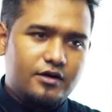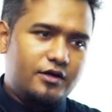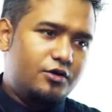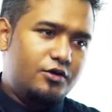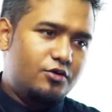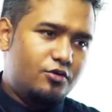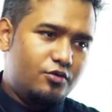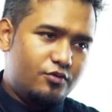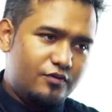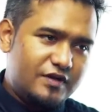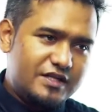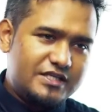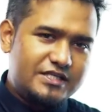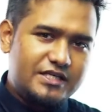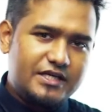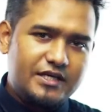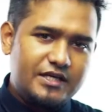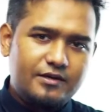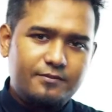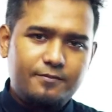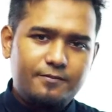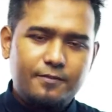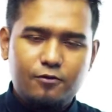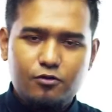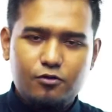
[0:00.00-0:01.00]
you will
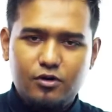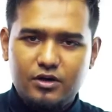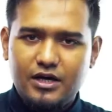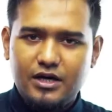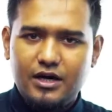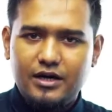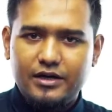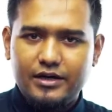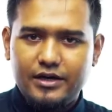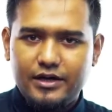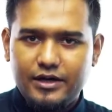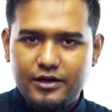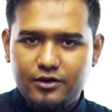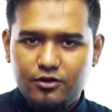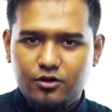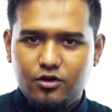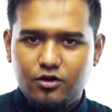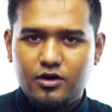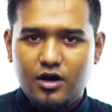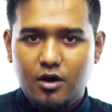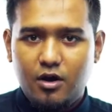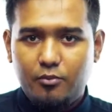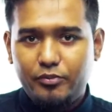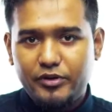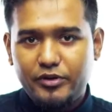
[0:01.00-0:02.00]
see you are targeting your
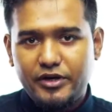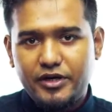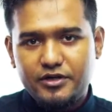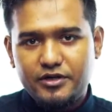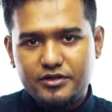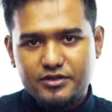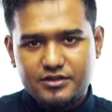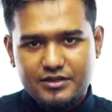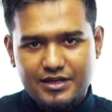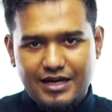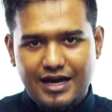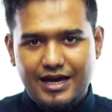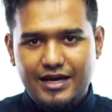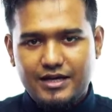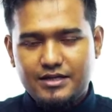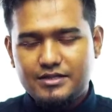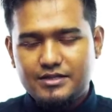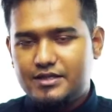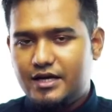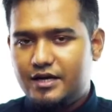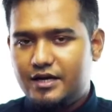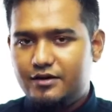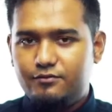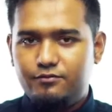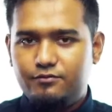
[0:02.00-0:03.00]
competitors' clients,
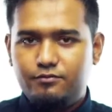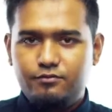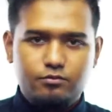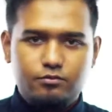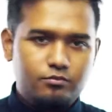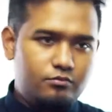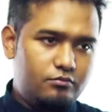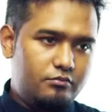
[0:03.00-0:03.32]
and